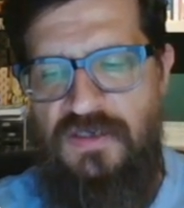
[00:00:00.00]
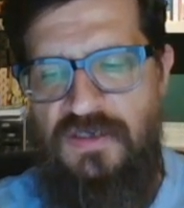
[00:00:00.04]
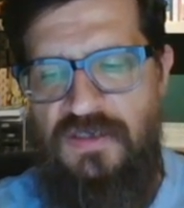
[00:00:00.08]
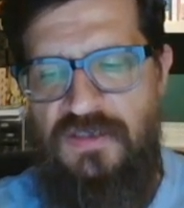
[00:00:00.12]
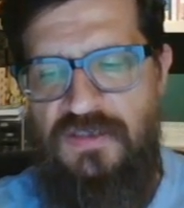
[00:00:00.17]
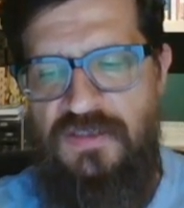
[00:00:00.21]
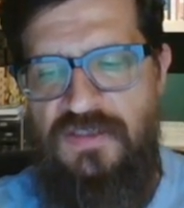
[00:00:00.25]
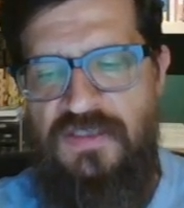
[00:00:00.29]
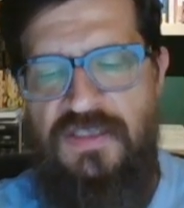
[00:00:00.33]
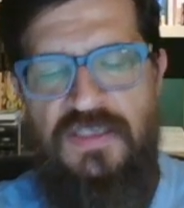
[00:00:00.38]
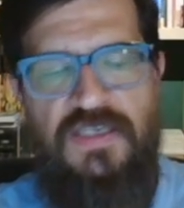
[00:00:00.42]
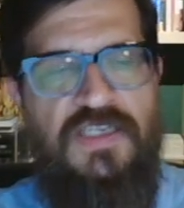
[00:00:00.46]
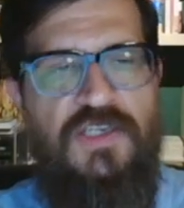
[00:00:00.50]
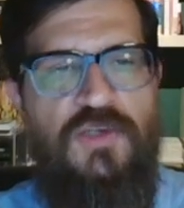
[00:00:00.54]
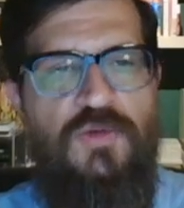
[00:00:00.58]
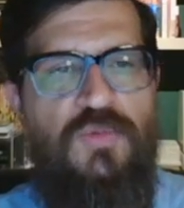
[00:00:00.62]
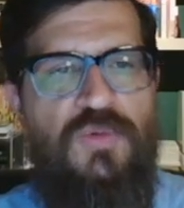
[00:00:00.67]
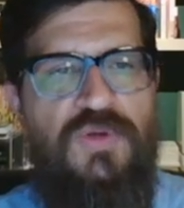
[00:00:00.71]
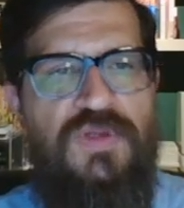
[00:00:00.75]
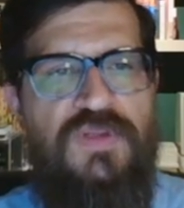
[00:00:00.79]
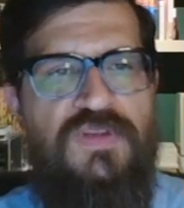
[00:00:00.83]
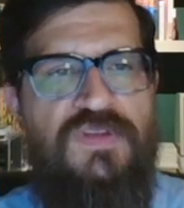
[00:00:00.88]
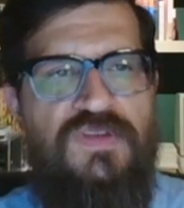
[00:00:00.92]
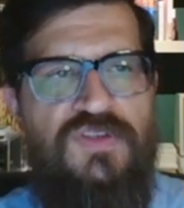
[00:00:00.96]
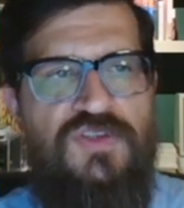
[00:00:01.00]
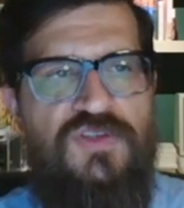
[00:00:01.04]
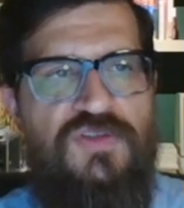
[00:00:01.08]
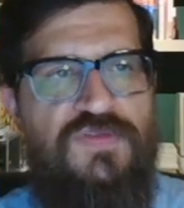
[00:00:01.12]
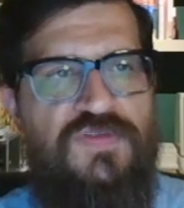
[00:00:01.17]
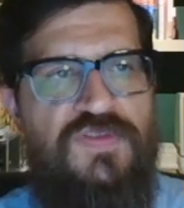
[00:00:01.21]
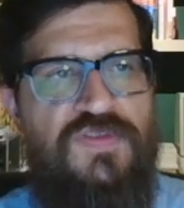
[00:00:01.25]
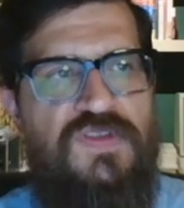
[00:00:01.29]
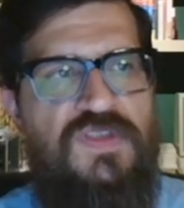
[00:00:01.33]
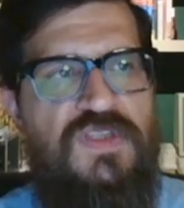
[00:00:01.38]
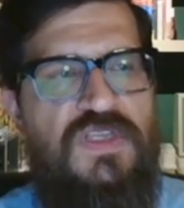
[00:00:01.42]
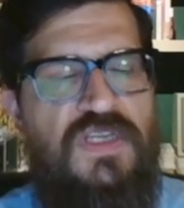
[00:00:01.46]
dealing with
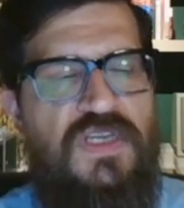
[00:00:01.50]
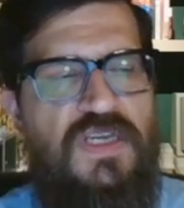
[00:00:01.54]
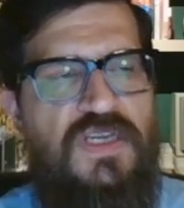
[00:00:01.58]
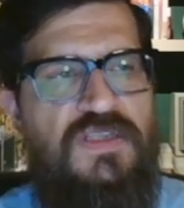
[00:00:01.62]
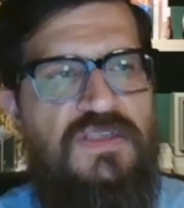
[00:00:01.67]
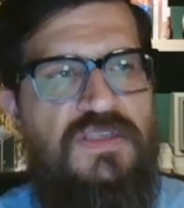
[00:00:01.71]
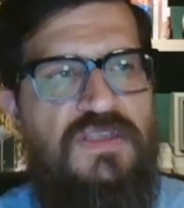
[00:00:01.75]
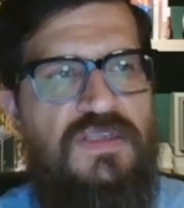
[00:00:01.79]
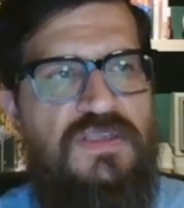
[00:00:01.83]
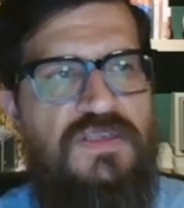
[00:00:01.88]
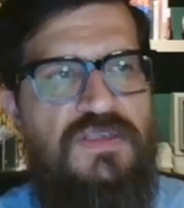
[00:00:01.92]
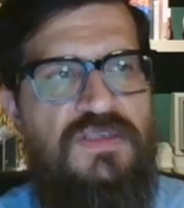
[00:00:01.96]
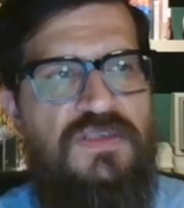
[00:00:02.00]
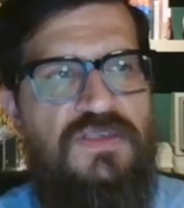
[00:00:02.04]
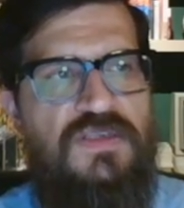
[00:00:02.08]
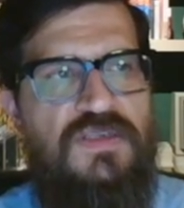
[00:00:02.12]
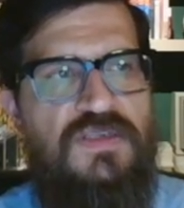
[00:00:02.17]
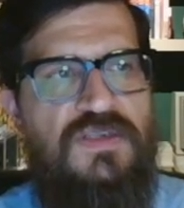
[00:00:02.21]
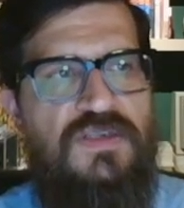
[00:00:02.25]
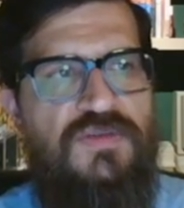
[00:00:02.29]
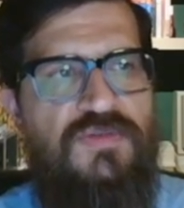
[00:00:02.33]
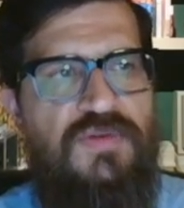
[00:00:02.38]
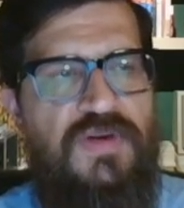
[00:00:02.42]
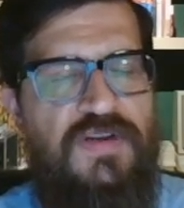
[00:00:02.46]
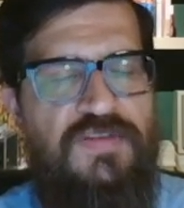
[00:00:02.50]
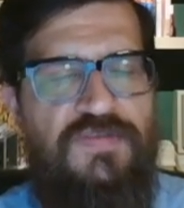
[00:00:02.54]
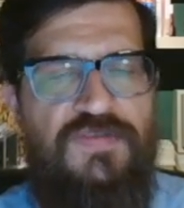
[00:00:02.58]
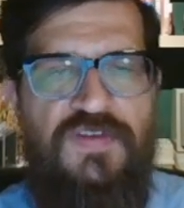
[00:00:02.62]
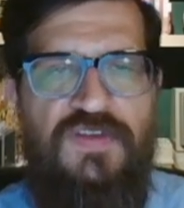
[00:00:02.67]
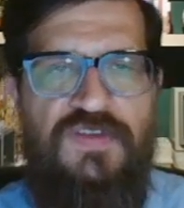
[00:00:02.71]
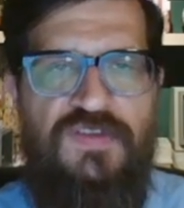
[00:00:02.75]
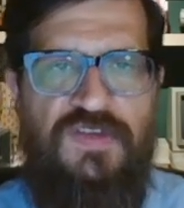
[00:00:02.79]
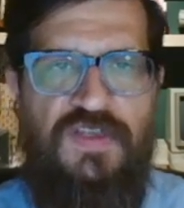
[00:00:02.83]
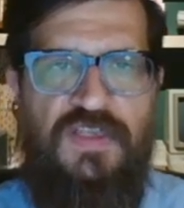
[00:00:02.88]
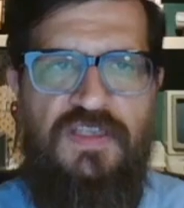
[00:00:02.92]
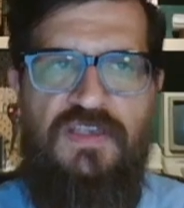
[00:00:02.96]
sophisticated
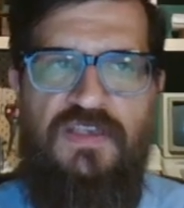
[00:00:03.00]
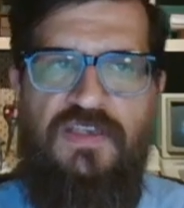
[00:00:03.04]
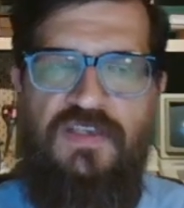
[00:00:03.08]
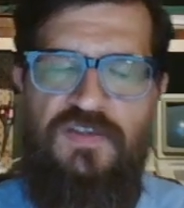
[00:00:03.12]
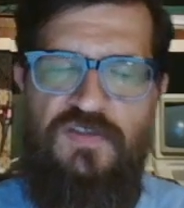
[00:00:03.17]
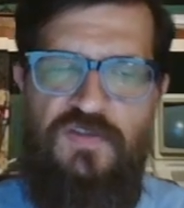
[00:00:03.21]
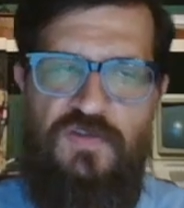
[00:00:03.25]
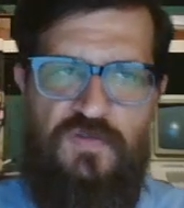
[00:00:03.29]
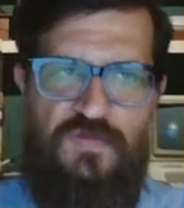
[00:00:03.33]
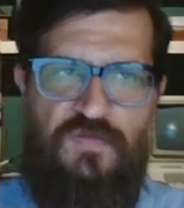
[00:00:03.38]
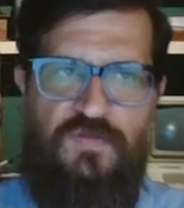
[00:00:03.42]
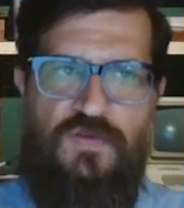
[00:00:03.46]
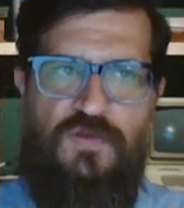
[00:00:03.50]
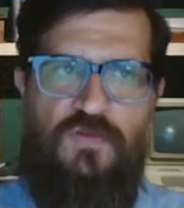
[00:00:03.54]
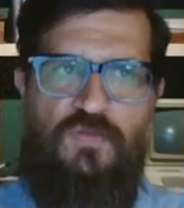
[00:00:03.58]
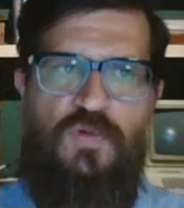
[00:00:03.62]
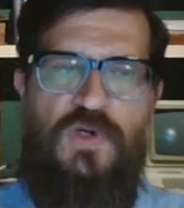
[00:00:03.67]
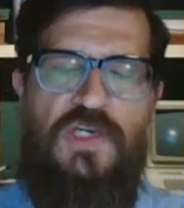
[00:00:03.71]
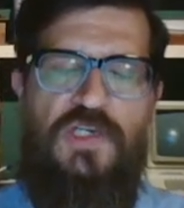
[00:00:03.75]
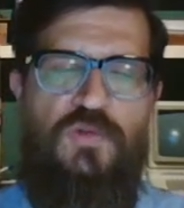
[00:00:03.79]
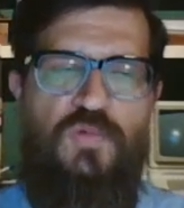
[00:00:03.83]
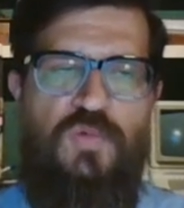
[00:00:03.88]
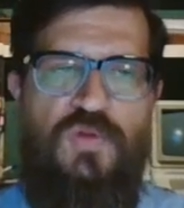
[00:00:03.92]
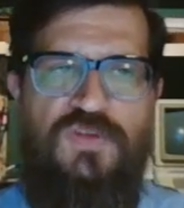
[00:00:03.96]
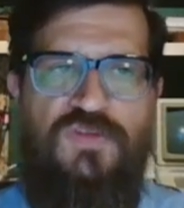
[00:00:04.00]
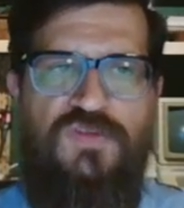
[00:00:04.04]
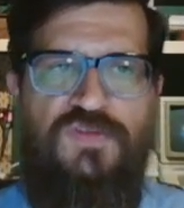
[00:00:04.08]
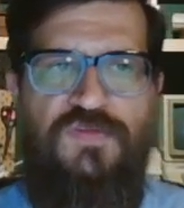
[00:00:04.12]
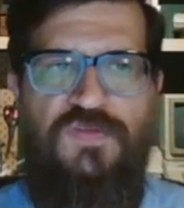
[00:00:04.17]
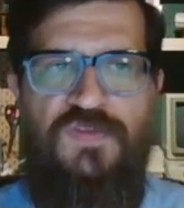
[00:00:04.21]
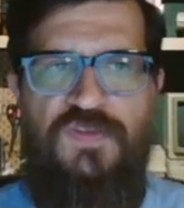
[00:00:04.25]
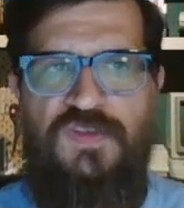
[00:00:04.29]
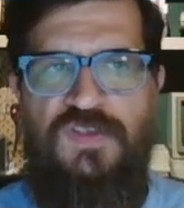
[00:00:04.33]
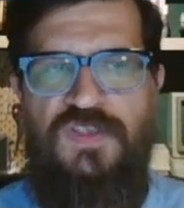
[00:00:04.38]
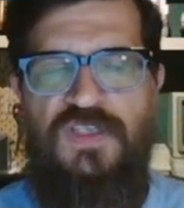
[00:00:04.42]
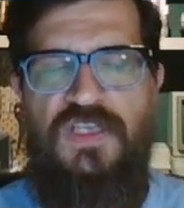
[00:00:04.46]
graphics, at least for what was
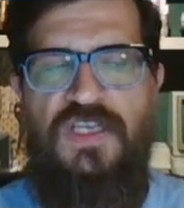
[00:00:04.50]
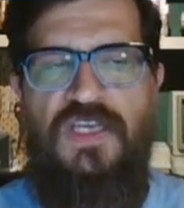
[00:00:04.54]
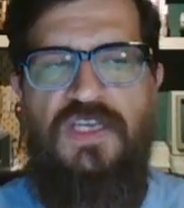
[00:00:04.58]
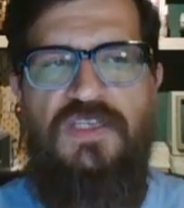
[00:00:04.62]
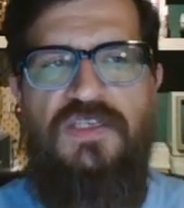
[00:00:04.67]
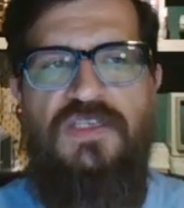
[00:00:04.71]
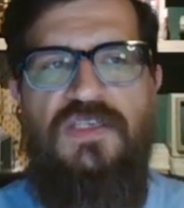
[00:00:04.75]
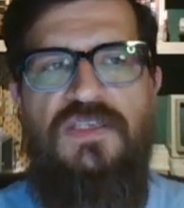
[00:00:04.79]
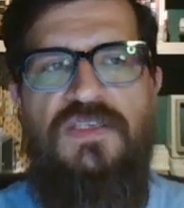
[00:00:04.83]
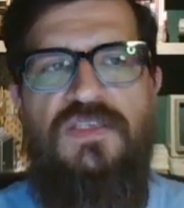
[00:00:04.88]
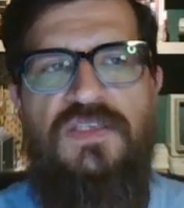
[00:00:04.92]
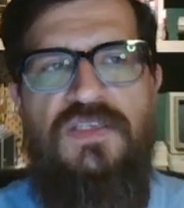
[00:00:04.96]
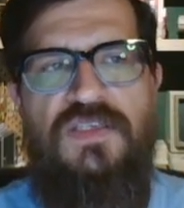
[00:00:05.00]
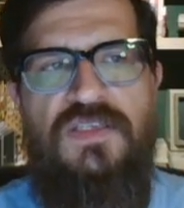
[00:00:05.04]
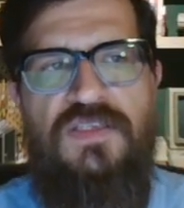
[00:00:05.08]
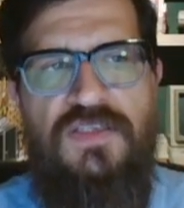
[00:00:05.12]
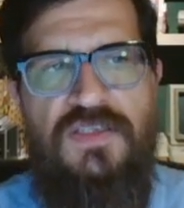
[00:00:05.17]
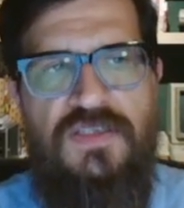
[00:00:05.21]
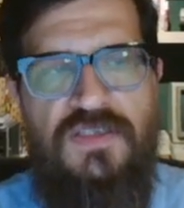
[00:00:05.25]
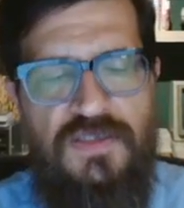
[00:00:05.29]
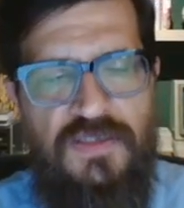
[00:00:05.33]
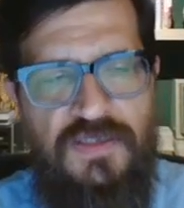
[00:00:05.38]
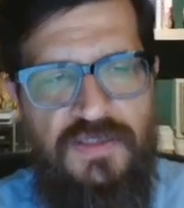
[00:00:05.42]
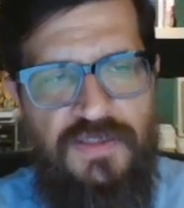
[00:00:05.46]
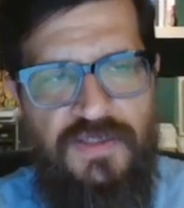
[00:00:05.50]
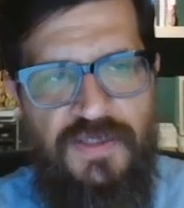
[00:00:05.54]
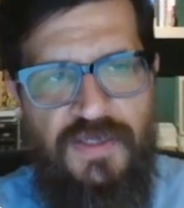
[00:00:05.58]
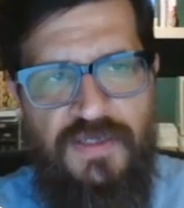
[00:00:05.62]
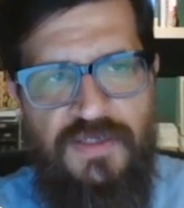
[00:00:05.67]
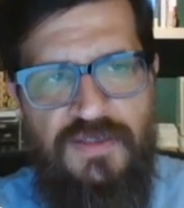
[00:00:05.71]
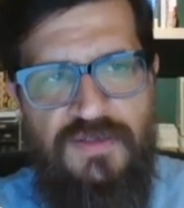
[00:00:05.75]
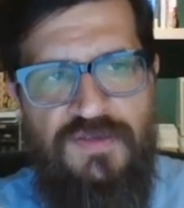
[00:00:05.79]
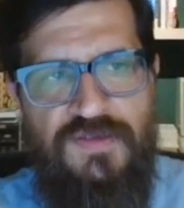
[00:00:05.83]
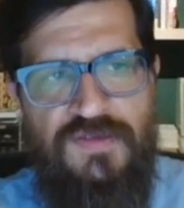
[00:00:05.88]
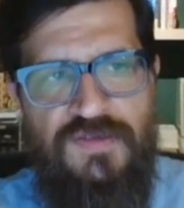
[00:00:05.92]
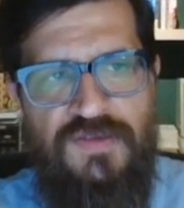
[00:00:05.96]
sophisticated in the early
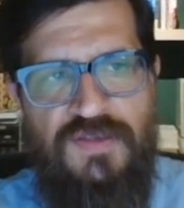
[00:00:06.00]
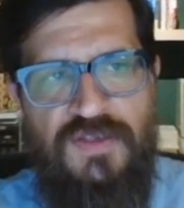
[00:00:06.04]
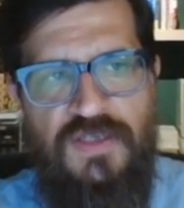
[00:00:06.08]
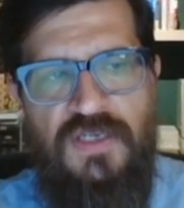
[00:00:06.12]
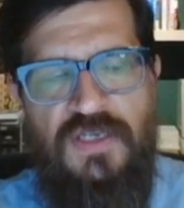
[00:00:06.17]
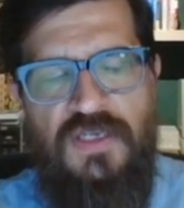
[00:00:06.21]
80s,